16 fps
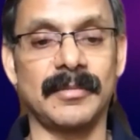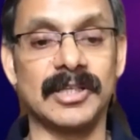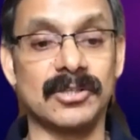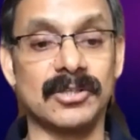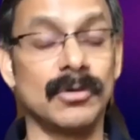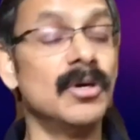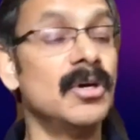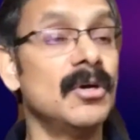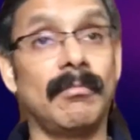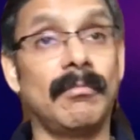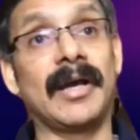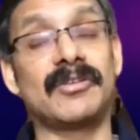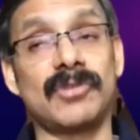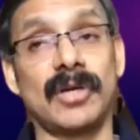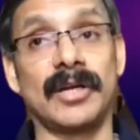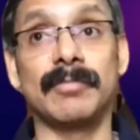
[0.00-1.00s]
So by
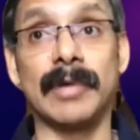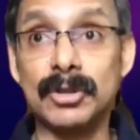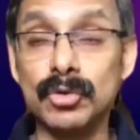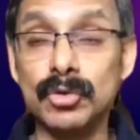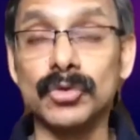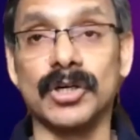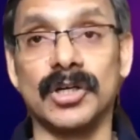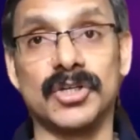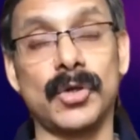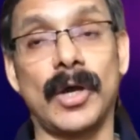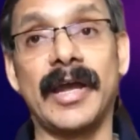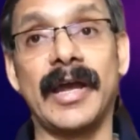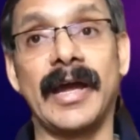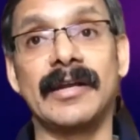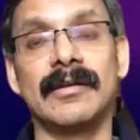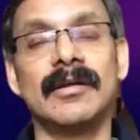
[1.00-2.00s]
2/3. So I
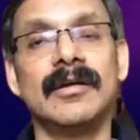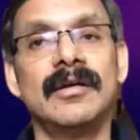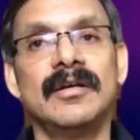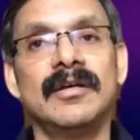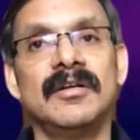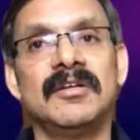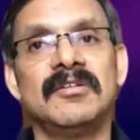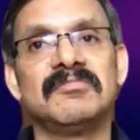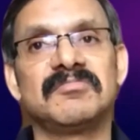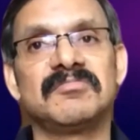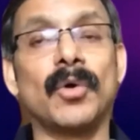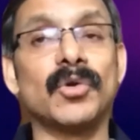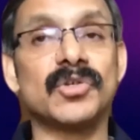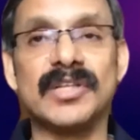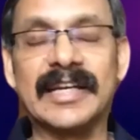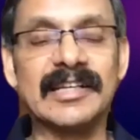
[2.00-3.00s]
had
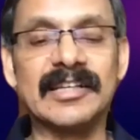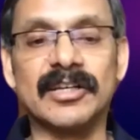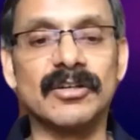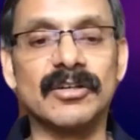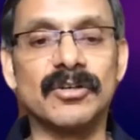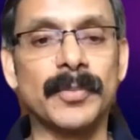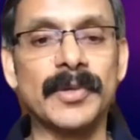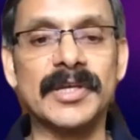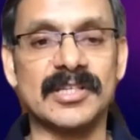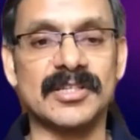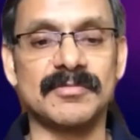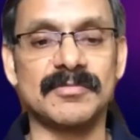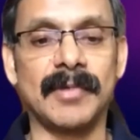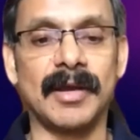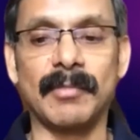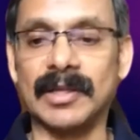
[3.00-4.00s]
1,800 rupees as
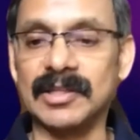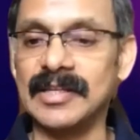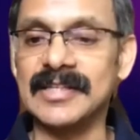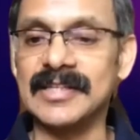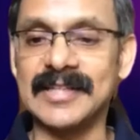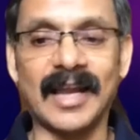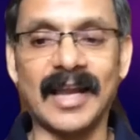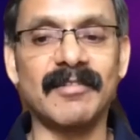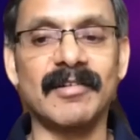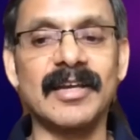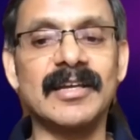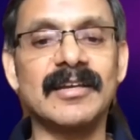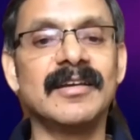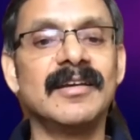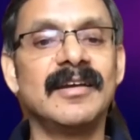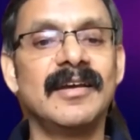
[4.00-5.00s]
my monthly salary,
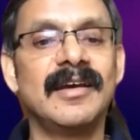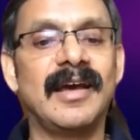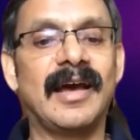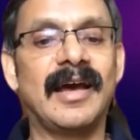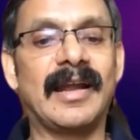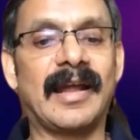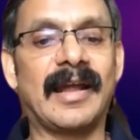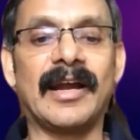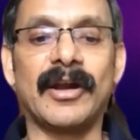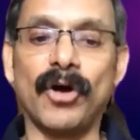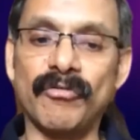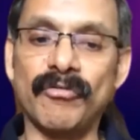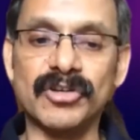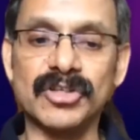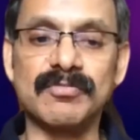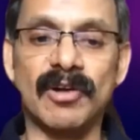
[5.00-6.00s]
and I had
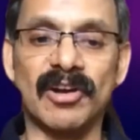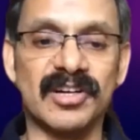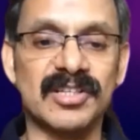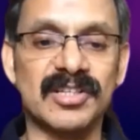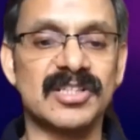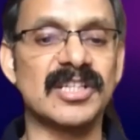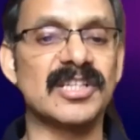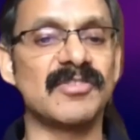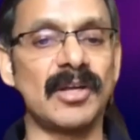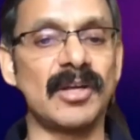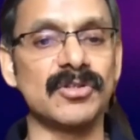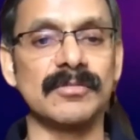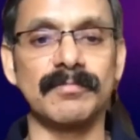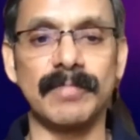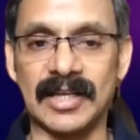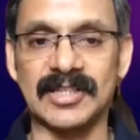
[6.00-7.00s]
offers for
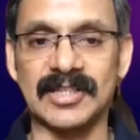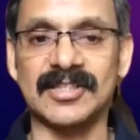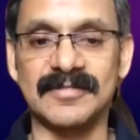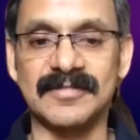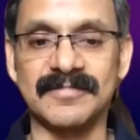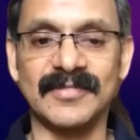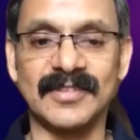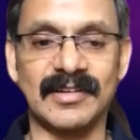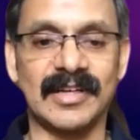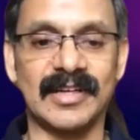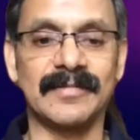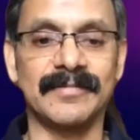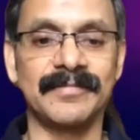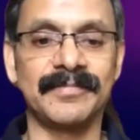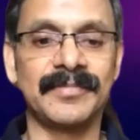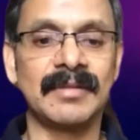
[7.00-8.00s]
6,000 plus, right?
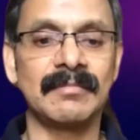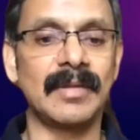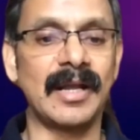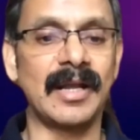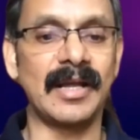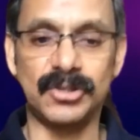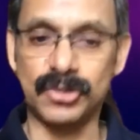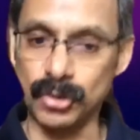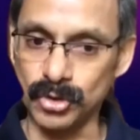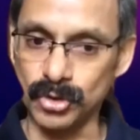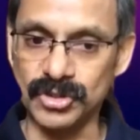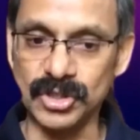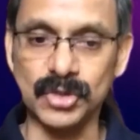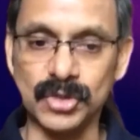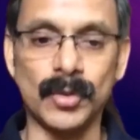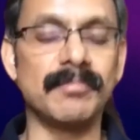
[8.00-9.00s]
But I chose
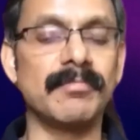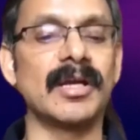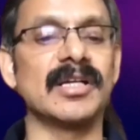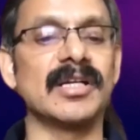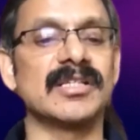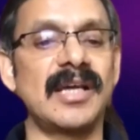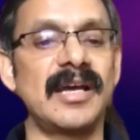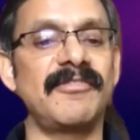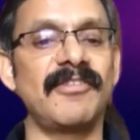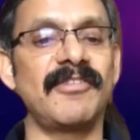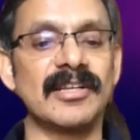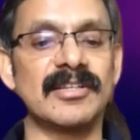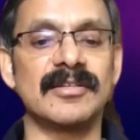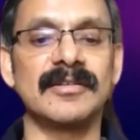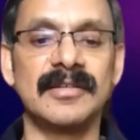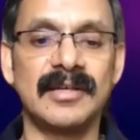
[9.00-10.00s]
this one because I
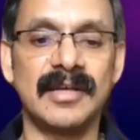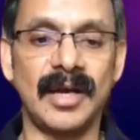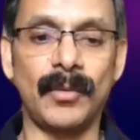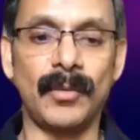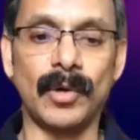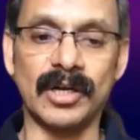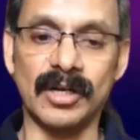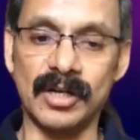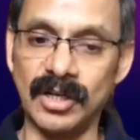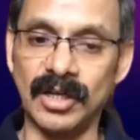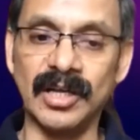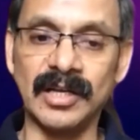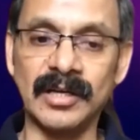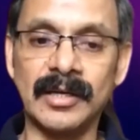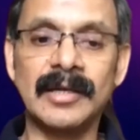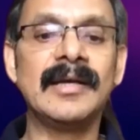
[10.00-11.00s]
felt I wanted to
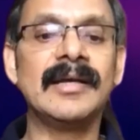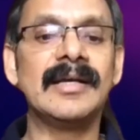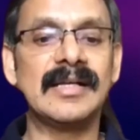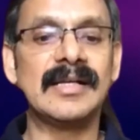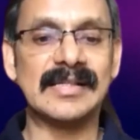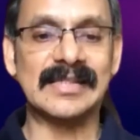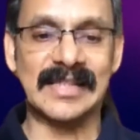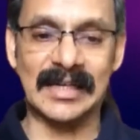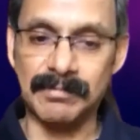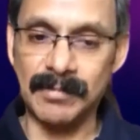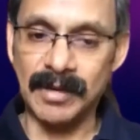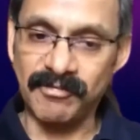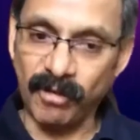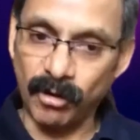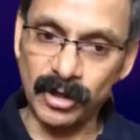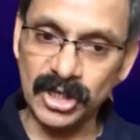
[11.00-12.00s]
learn, set my
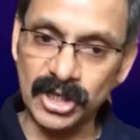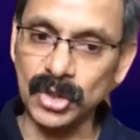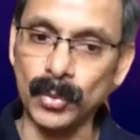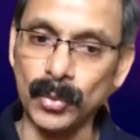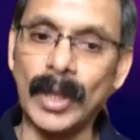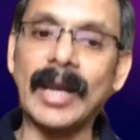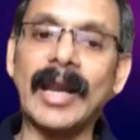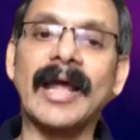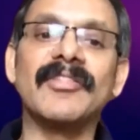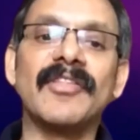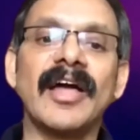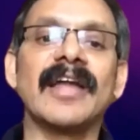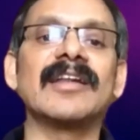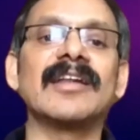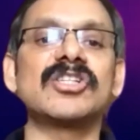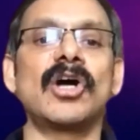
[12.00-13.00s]
foundation well, and
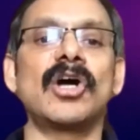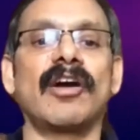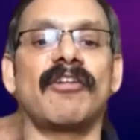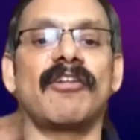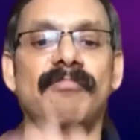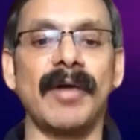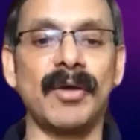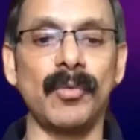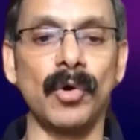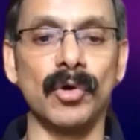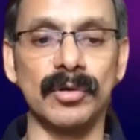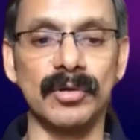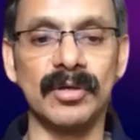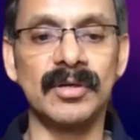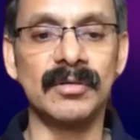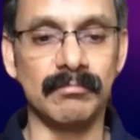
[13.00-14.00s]
then start off my
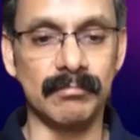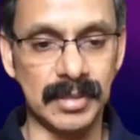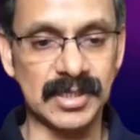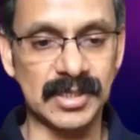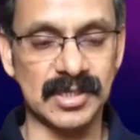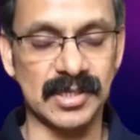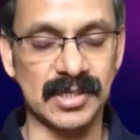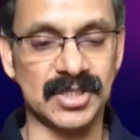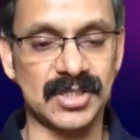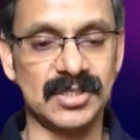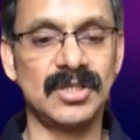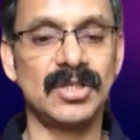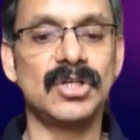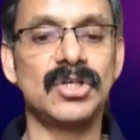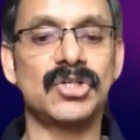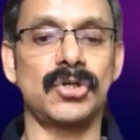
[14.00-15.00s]
own business.
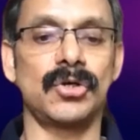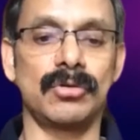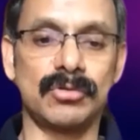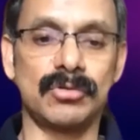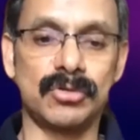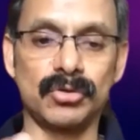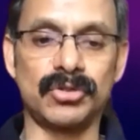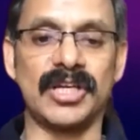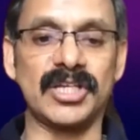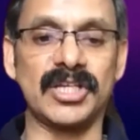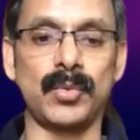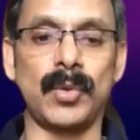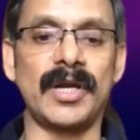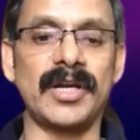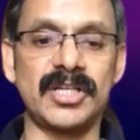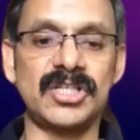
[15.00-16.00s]
So 2 things.
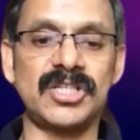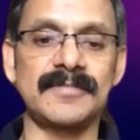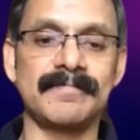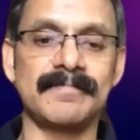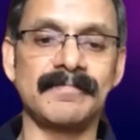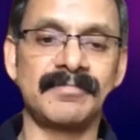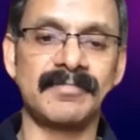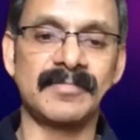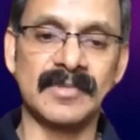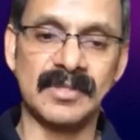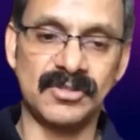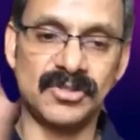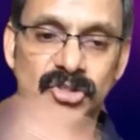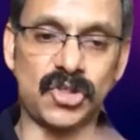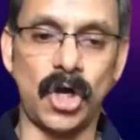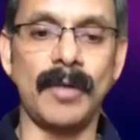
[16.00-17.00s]
One is
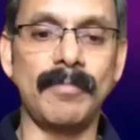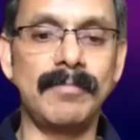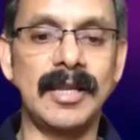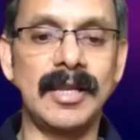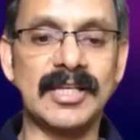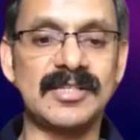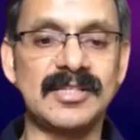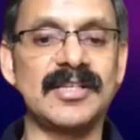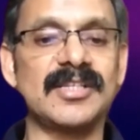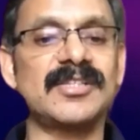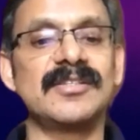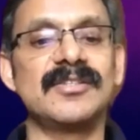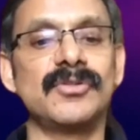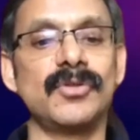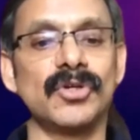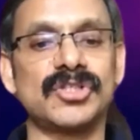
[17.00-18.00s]
joblessness
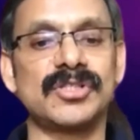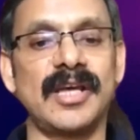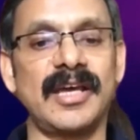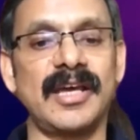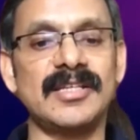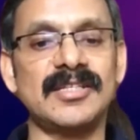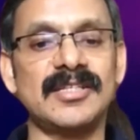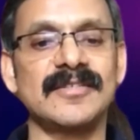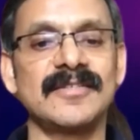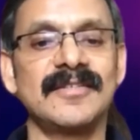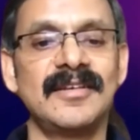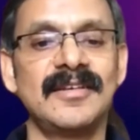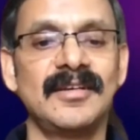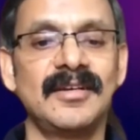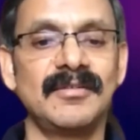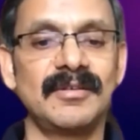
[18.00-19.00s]
in those days
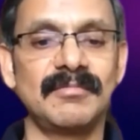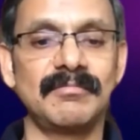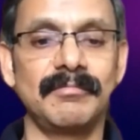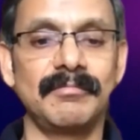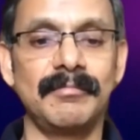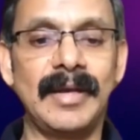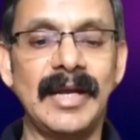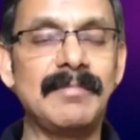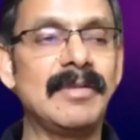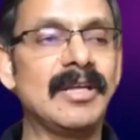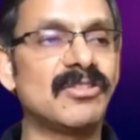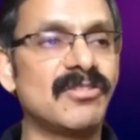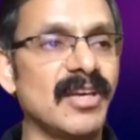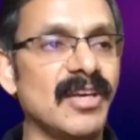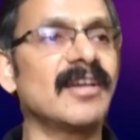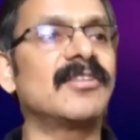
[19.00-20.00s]
made me
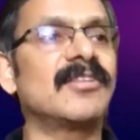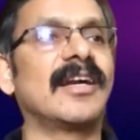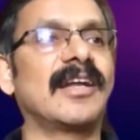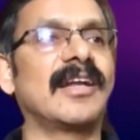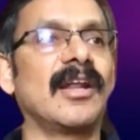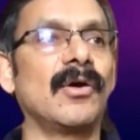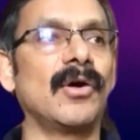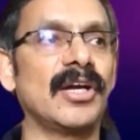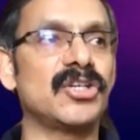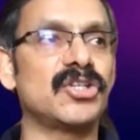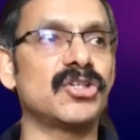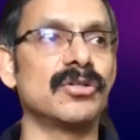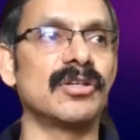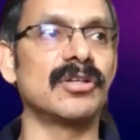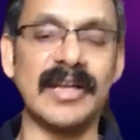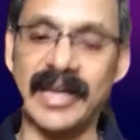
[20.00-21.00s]
think that I
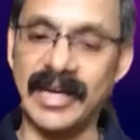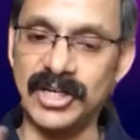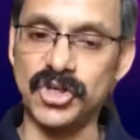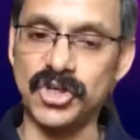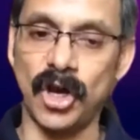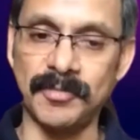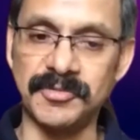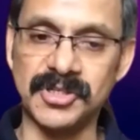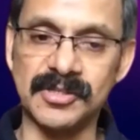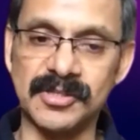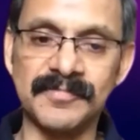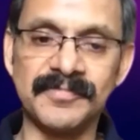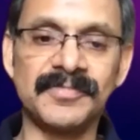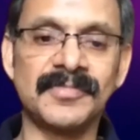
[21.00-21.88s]
should create jobs.